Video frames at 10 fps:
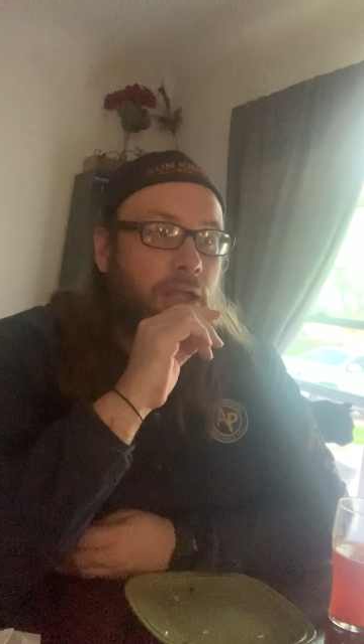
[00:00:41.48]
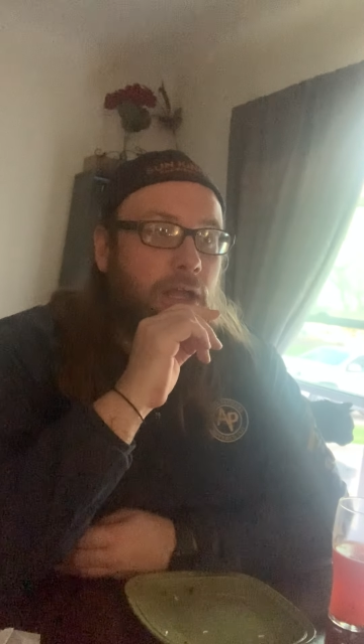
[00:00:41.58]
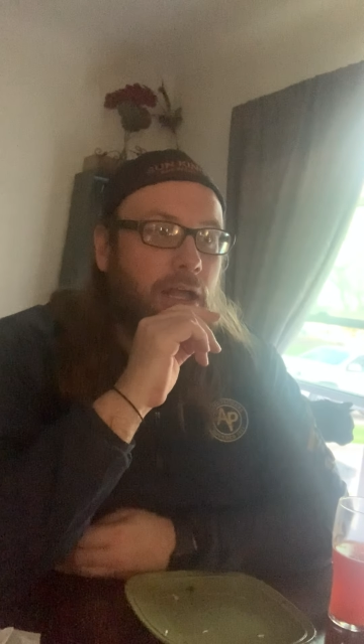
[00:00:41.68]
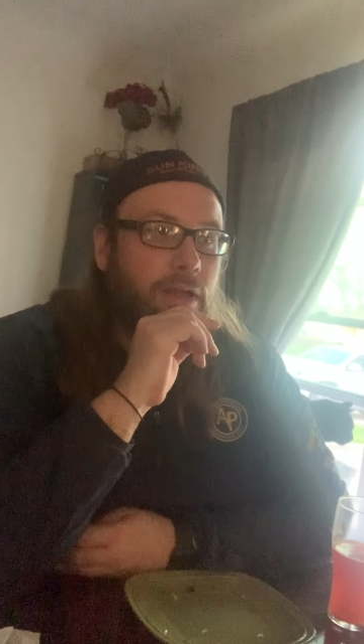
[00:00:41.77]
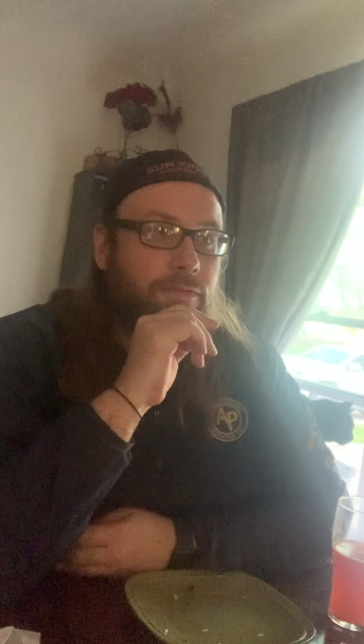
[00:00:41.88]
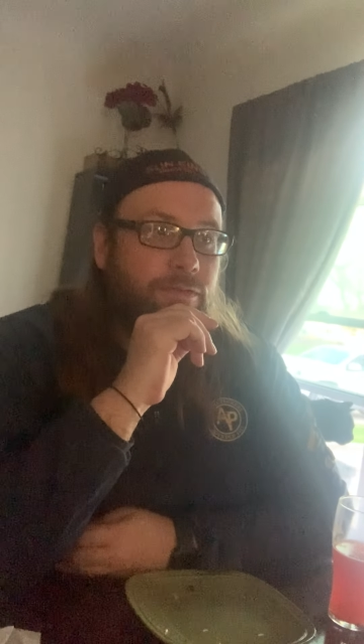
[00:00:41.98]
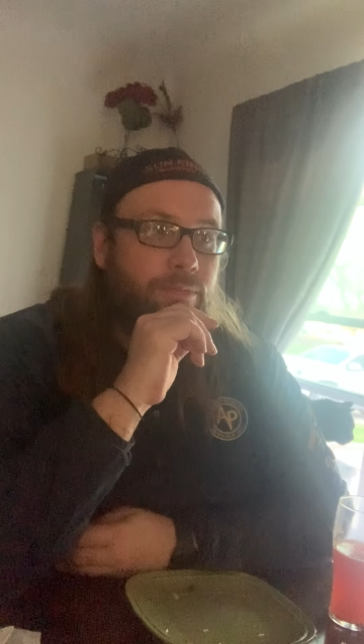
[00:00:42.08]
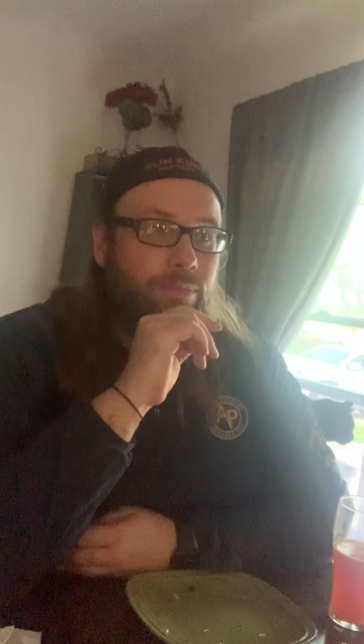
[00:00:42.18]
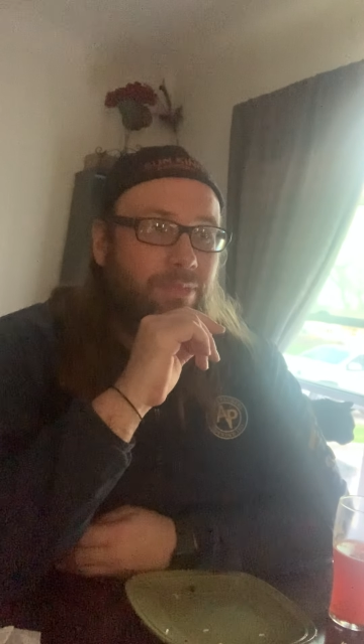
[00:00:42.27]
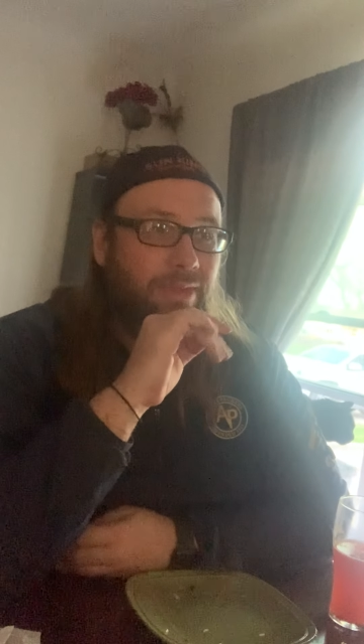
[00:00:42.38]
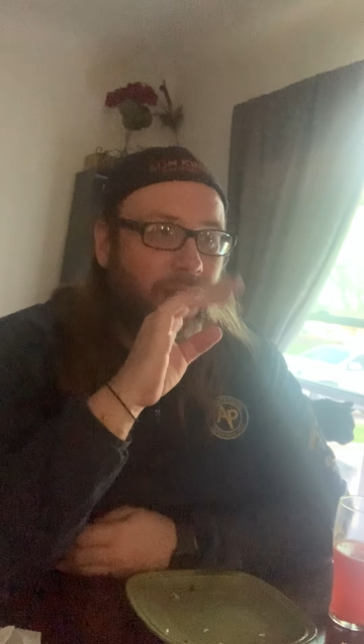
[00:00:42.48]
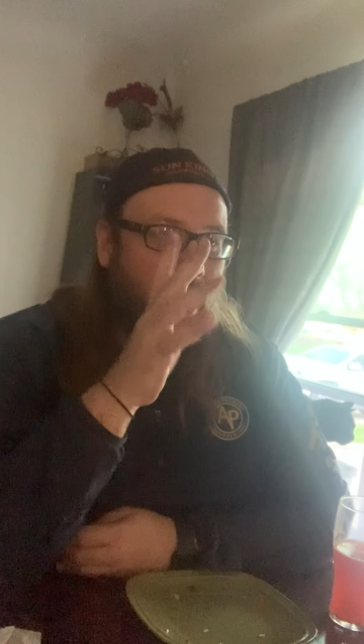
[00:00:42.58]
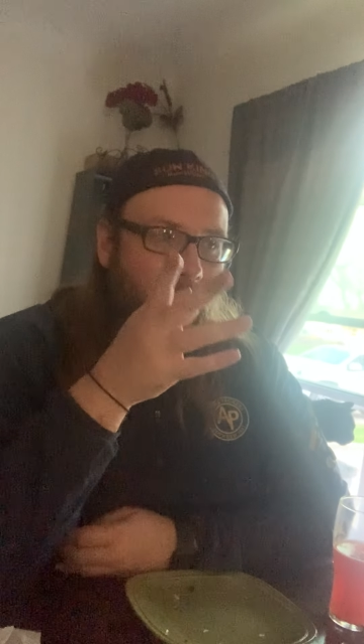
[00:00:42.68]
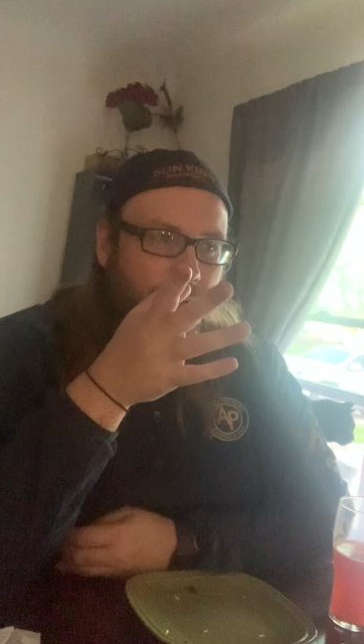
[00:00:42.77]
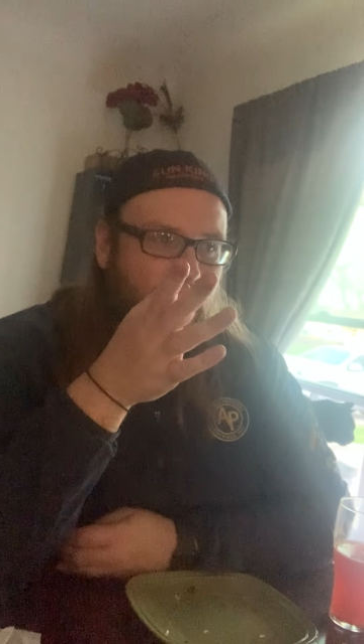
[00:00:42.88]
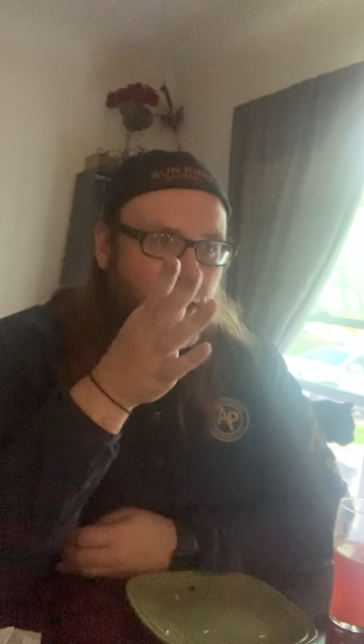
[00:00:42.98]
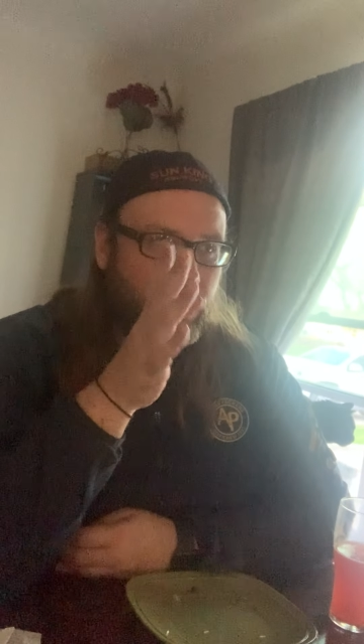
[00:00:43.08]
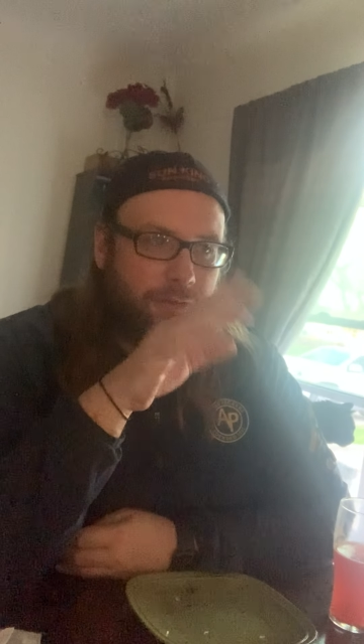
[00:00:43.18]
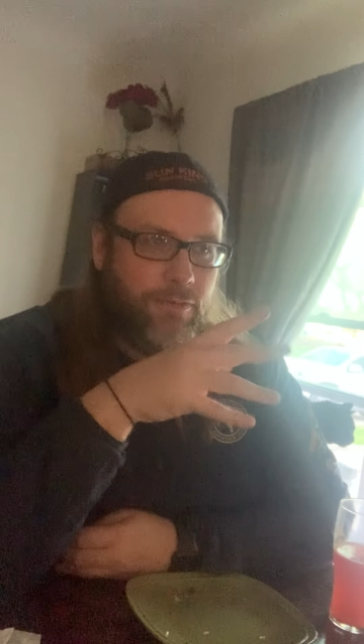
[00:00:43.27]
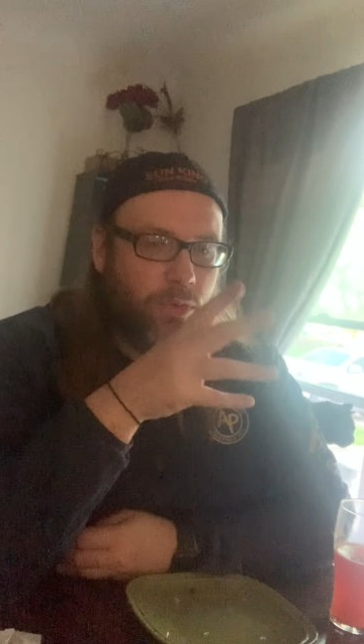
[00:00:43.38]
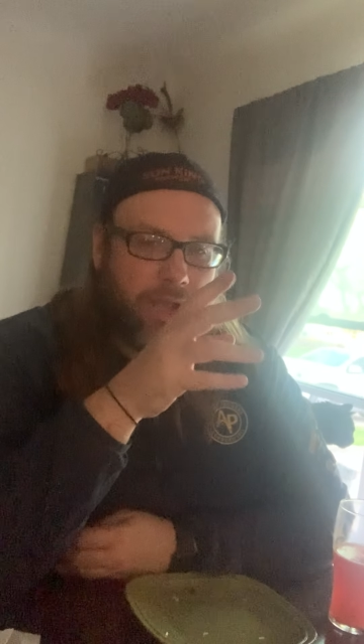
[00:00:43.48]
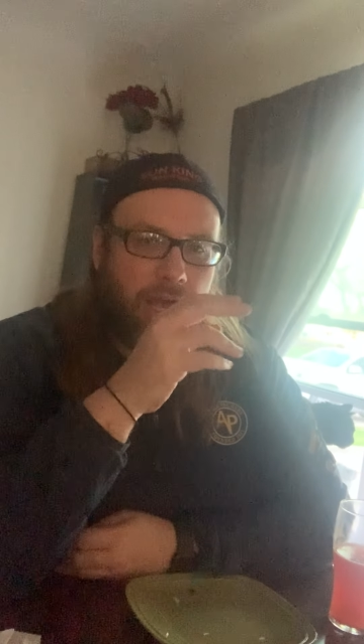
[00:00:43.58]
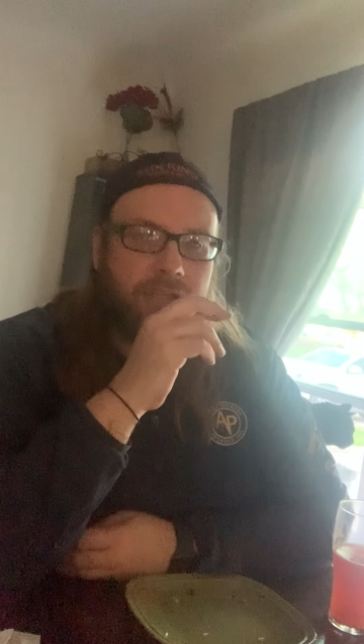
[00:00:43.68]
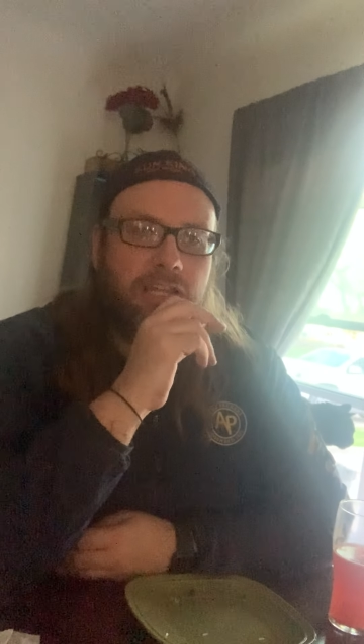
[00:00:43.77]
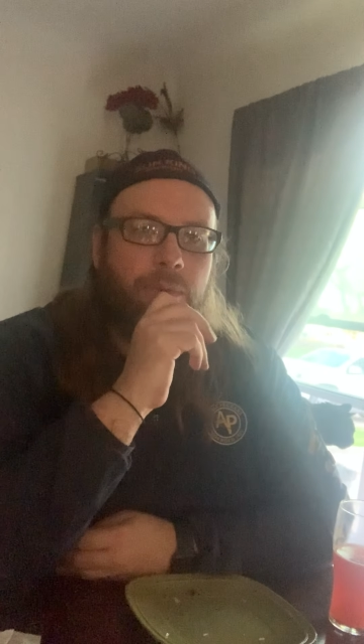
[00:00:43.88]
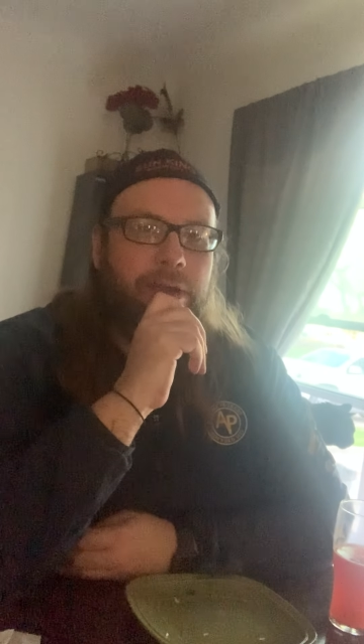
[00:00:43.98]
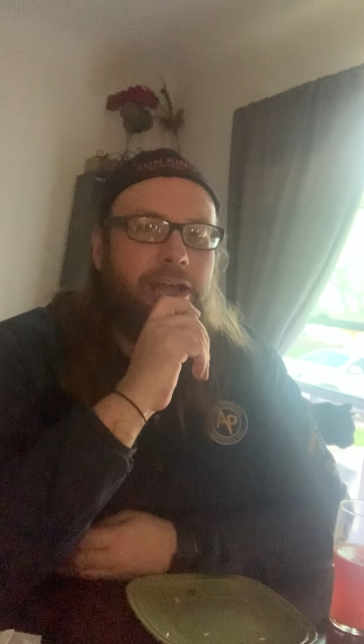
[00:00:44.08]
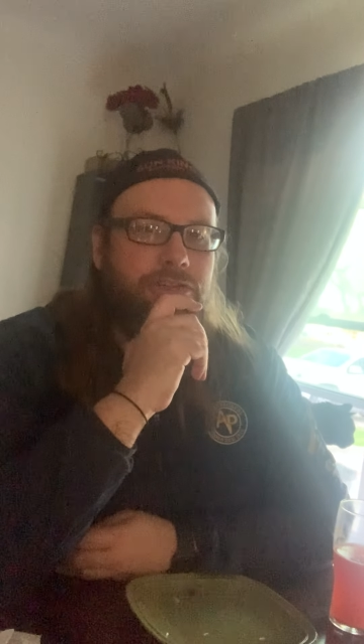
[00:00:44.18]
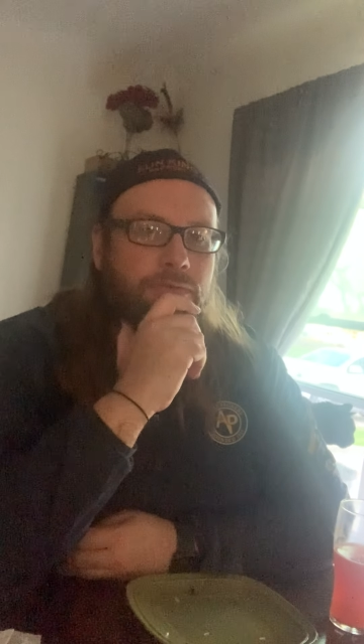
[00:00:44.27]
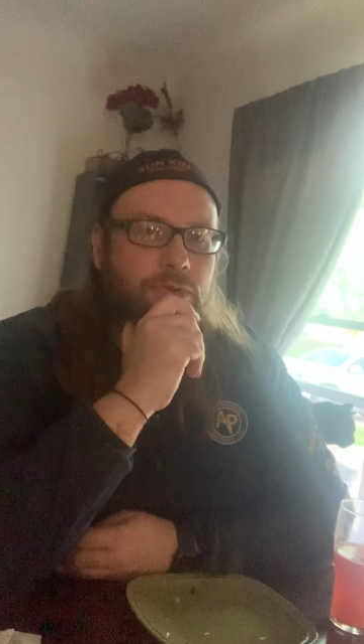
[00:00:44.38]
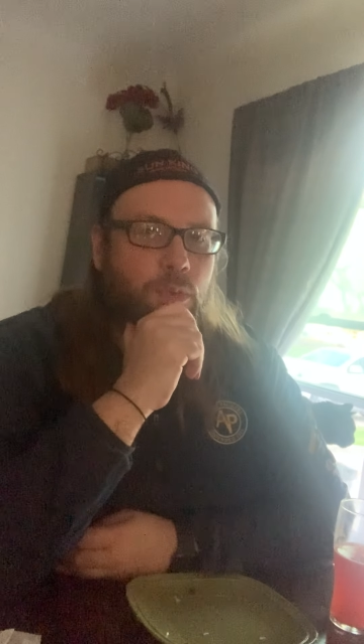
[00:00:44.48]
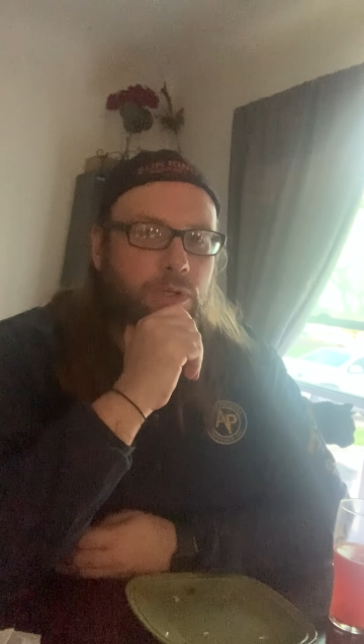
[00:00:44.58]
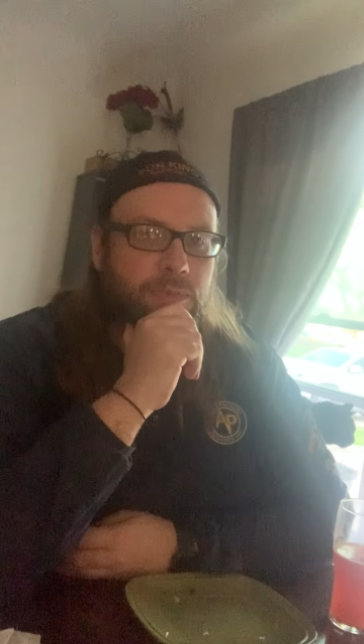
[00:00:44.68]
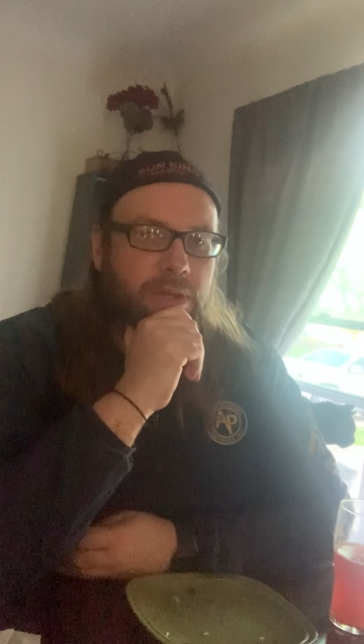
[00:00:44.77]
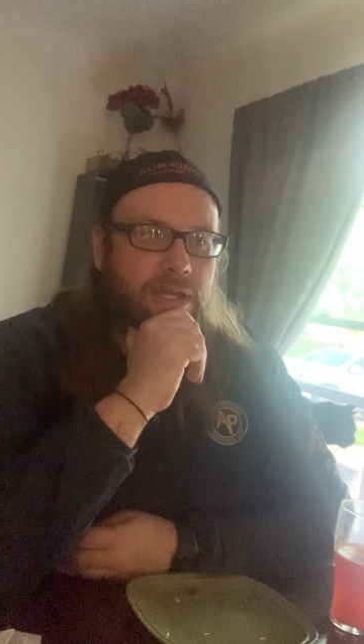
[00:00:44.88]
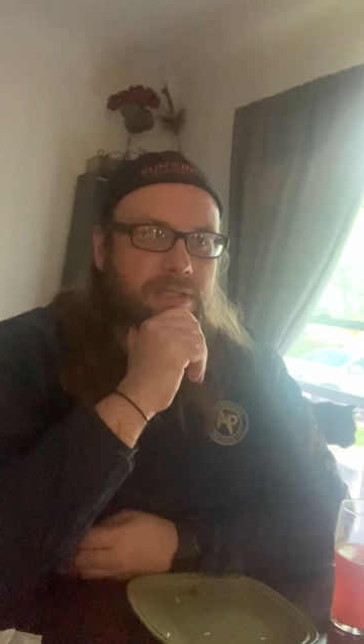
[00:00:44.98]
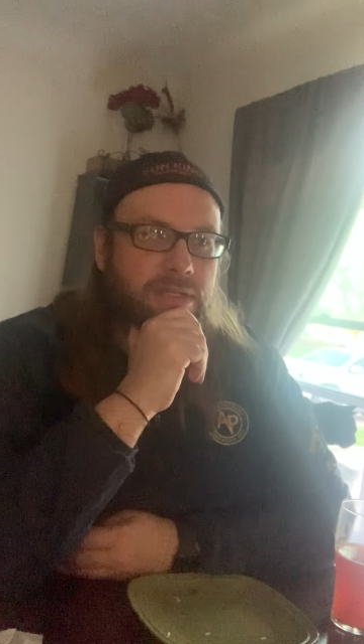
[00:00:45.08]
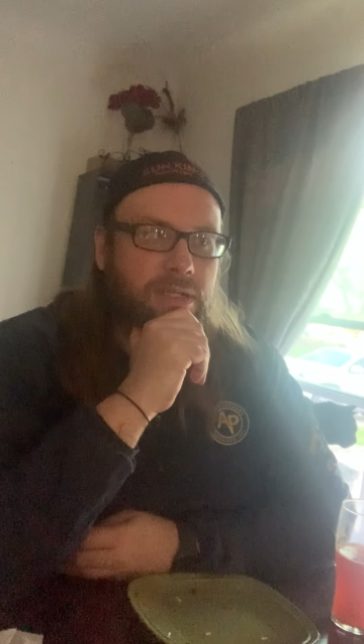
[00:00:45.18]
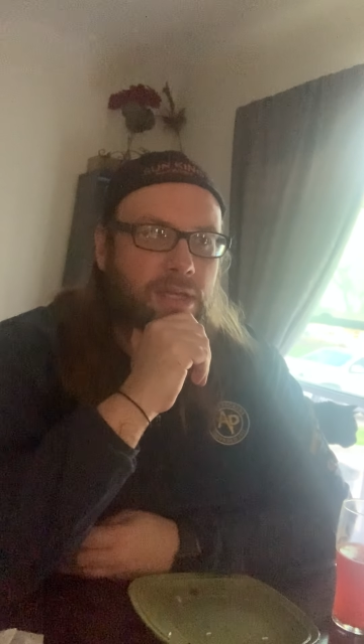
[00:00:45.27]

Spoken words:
of a fruit cocktail. Passion fruit works best.